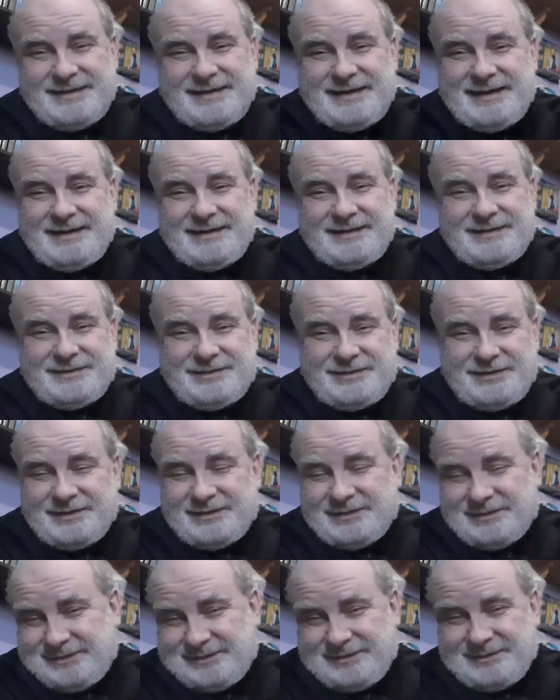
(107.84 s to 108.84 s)

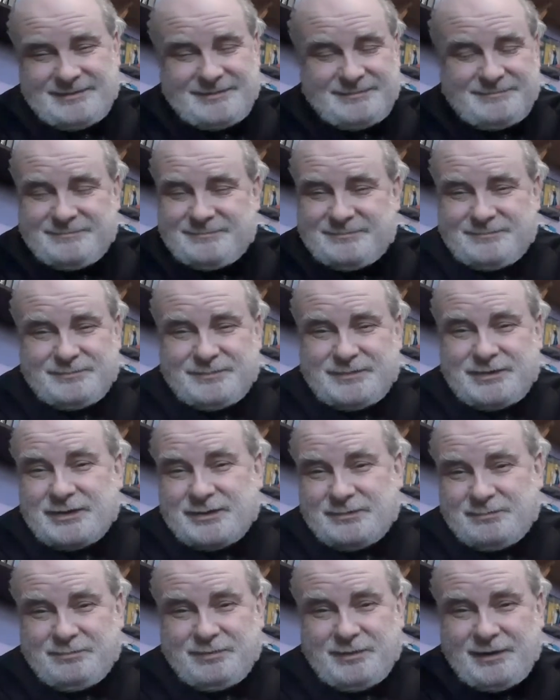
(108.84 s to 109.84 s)
just
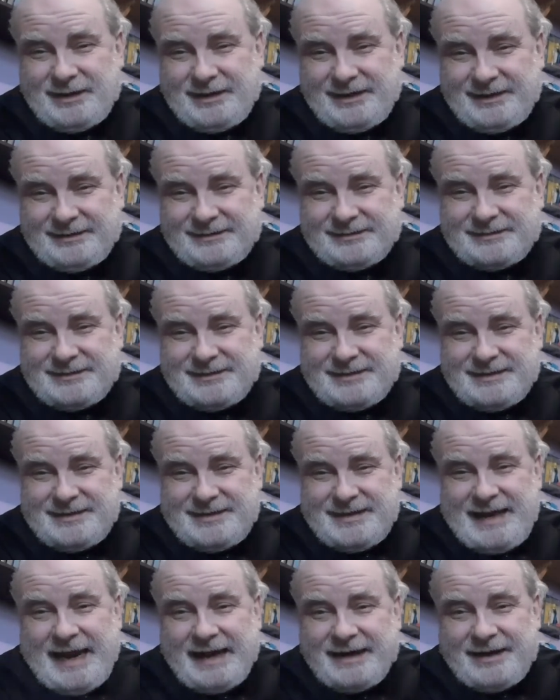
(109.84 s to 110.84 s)
brilliant.
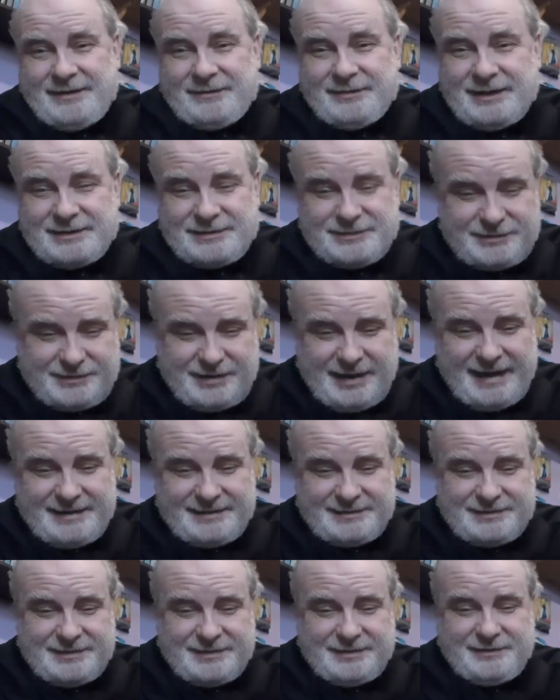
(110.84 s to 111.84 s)
Anyhow, let's get
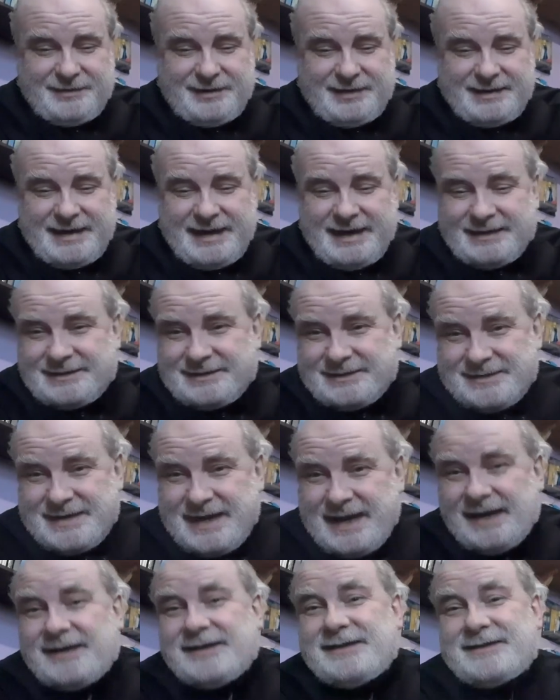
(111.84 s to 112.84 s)
into it. It's
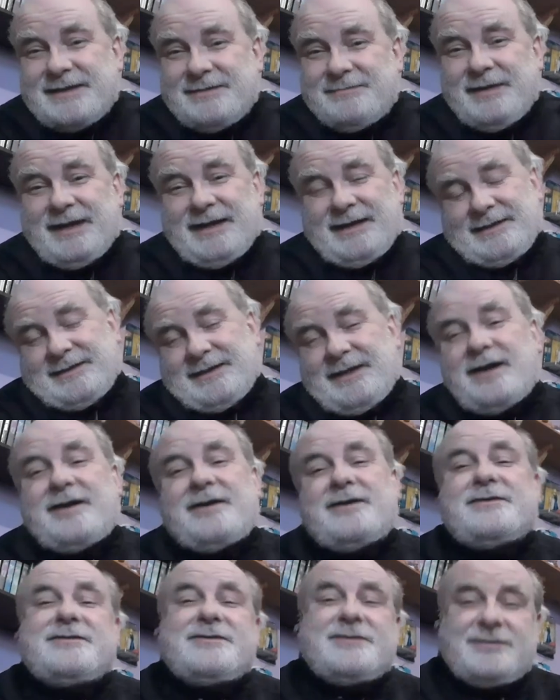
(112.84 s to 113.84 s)
90 minutes
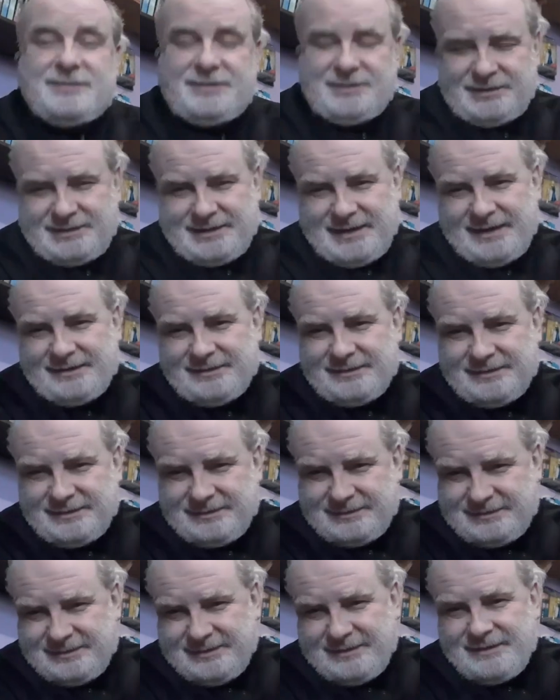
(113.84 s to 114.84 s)
long,
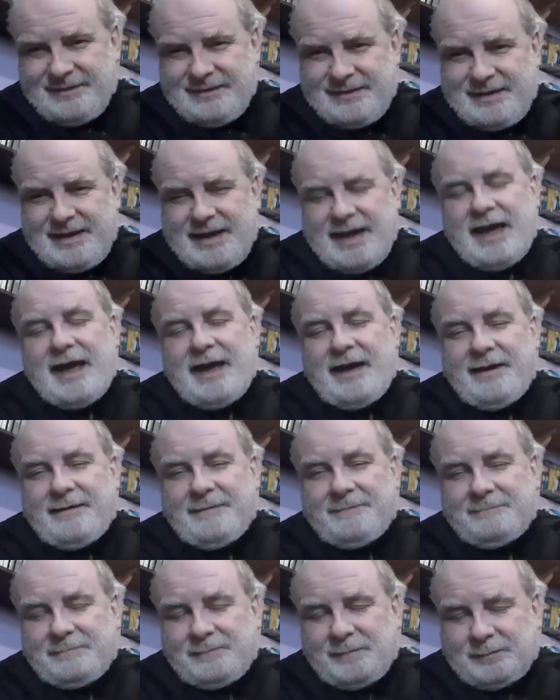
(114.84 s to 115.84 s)
standard
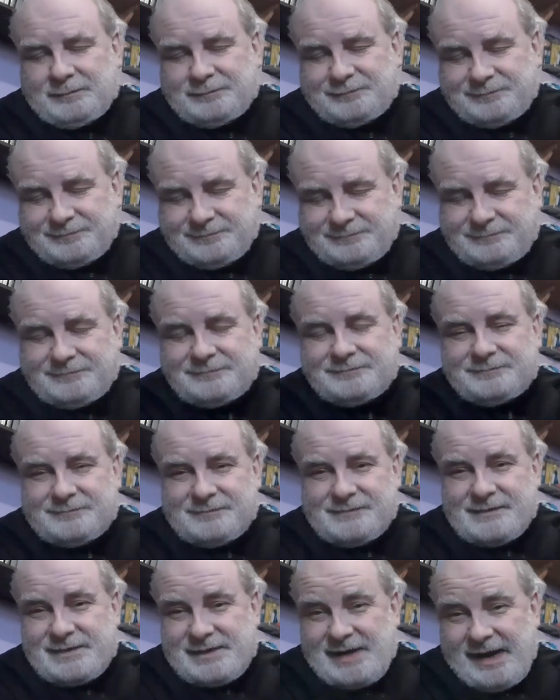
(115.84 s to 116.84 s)

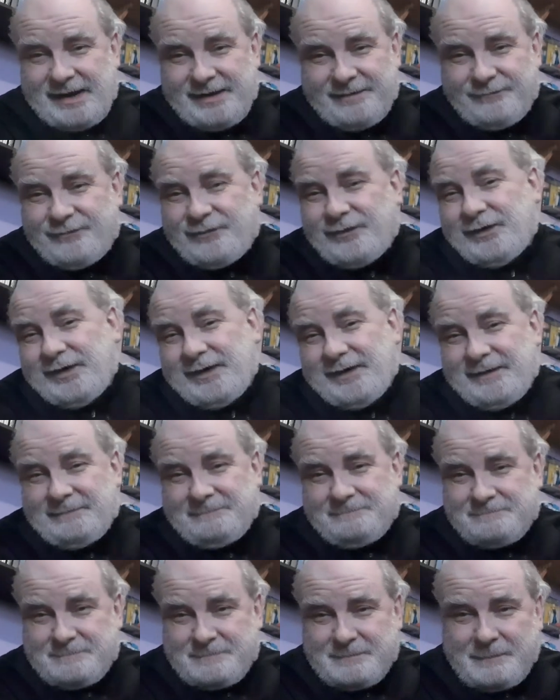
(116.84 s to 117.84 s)
time for
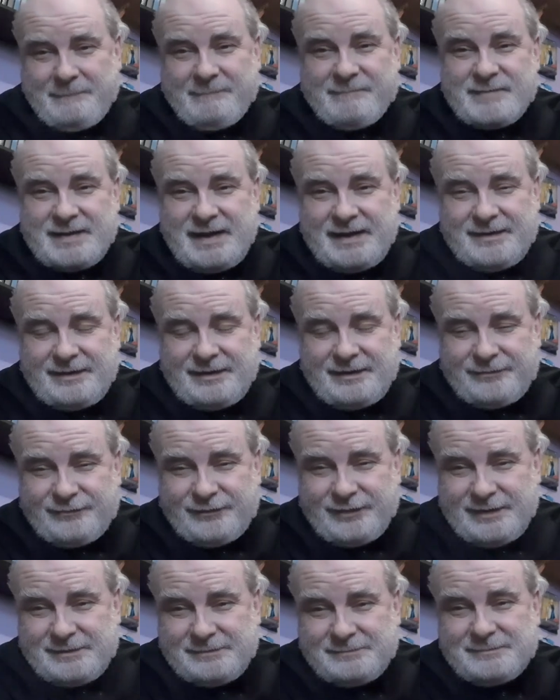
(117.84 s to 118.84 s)
a
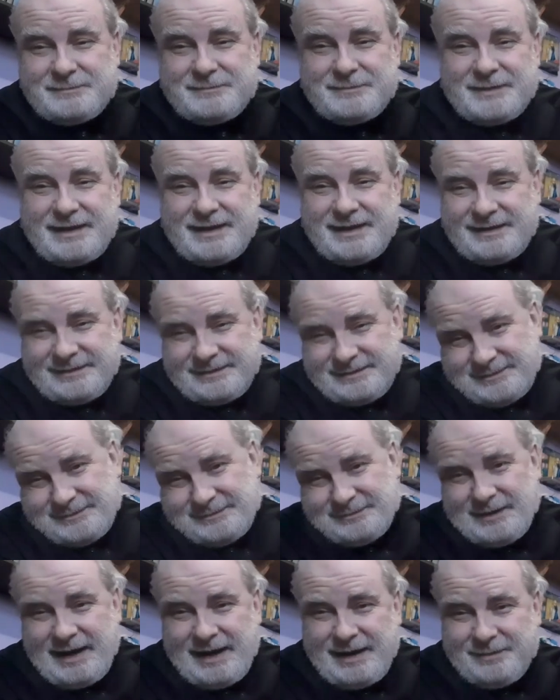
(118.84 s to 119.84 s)
film like
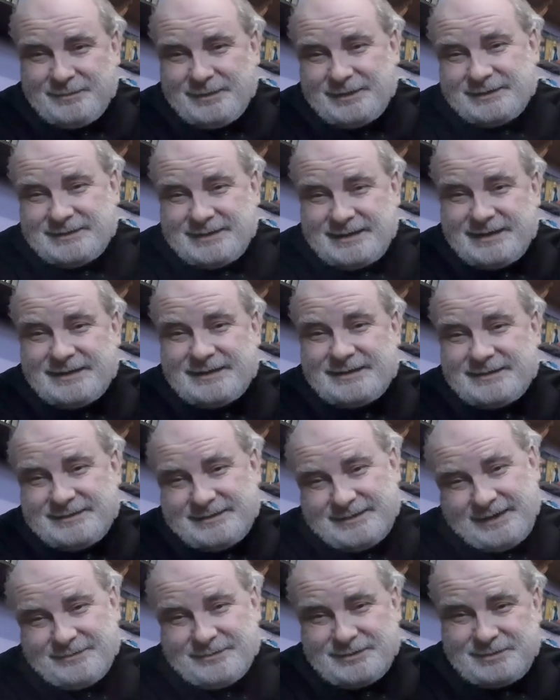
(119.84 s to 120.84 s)
Hammer did.
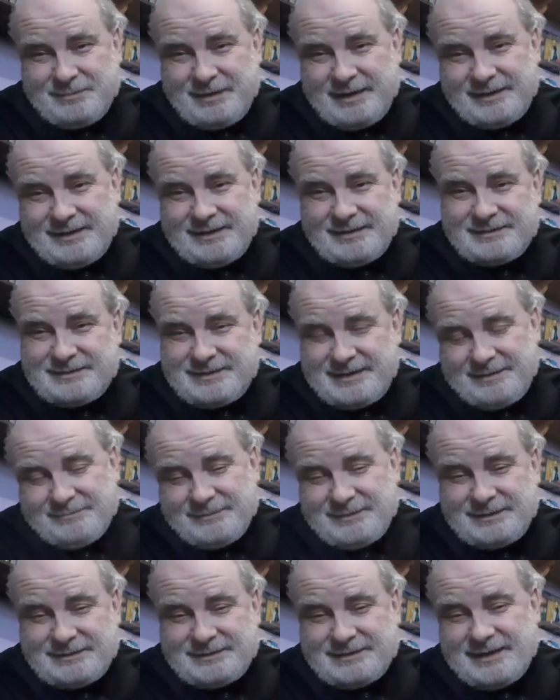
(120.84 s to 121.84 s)
That was about their
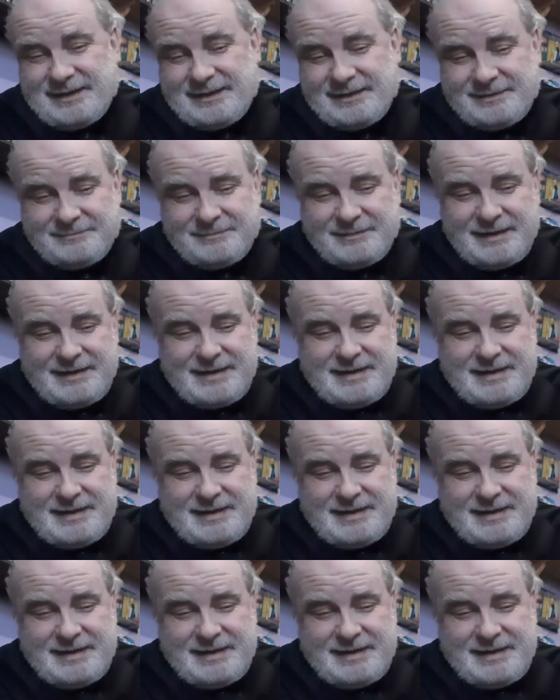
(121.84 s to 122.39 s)
standard time.